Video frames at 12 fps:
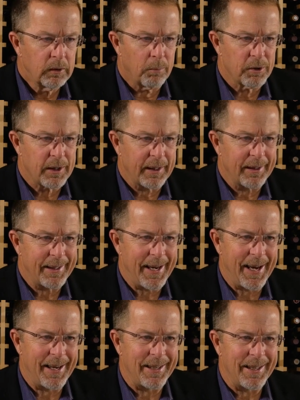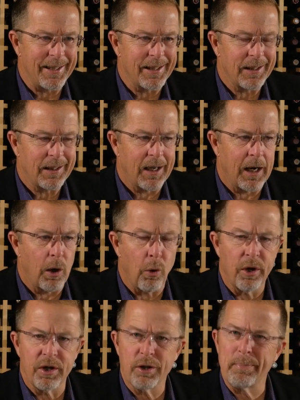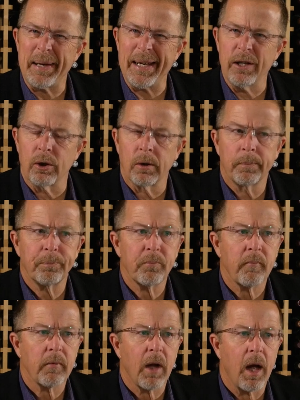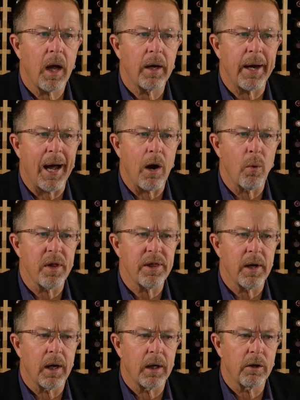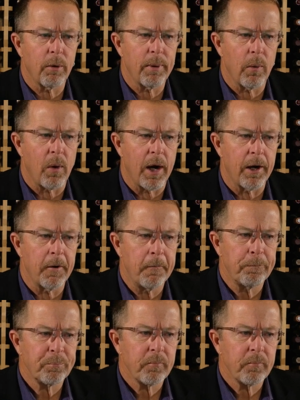Almost like a candied orange peel now with a little bit of water.